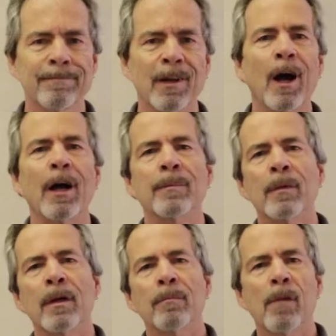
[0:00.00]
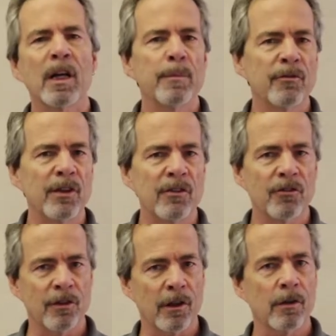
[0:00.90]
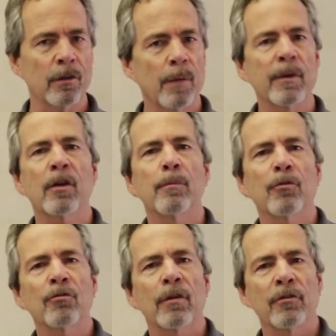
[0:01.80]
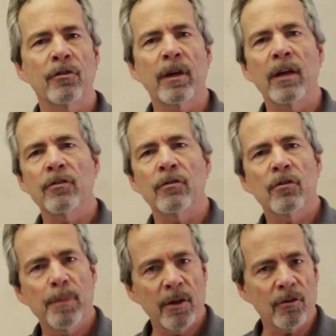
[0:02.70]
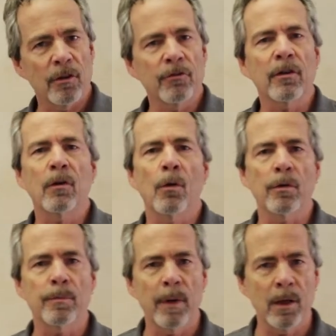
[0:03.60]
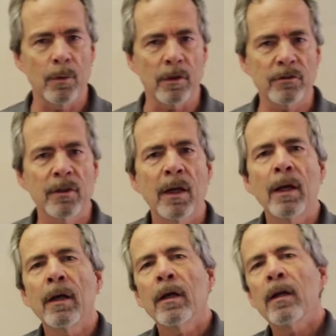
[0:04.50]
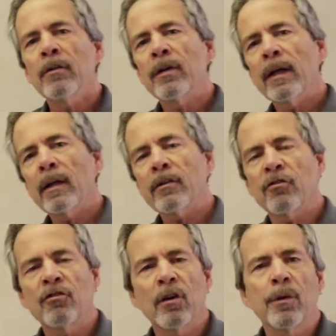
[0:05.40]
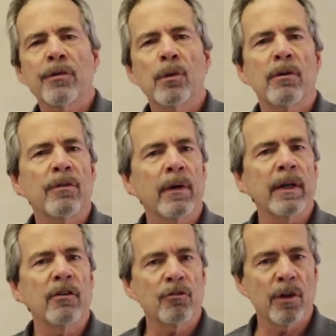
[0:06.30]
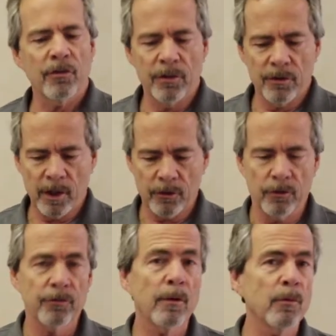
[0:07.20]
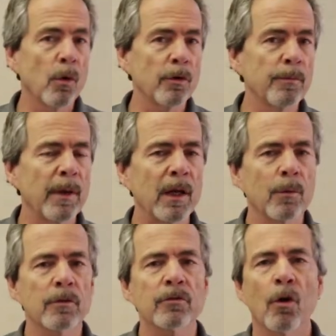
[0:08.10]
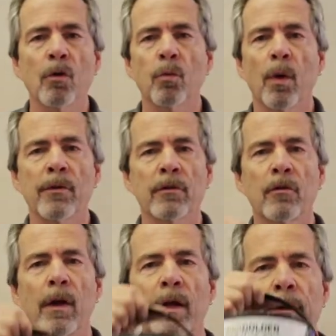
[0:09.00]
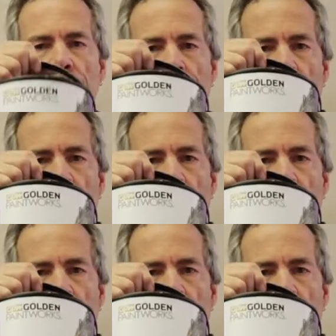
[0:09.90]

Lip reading: Hi, my name is Dean Sickler and I'm the Commercial Education Specialist at Golden Paintworks. Today I'd like to share with you a very interesting texture from Golden Paintworks called Weathered Granite.